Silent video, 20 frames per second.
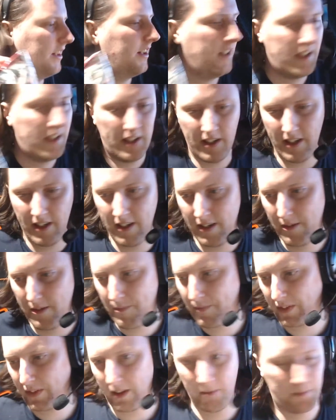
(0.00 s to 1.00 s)
But
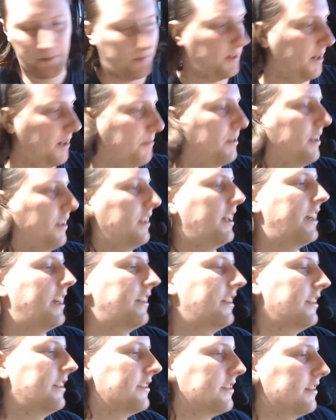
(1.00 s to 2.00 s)
I'm going to like these,
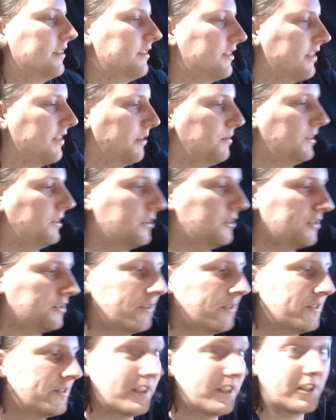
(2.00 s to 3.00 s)
so I'm just going to put those over
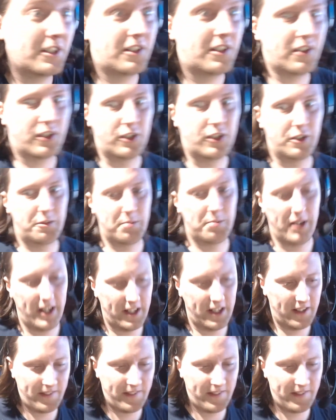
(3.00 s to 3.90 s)
in the good pile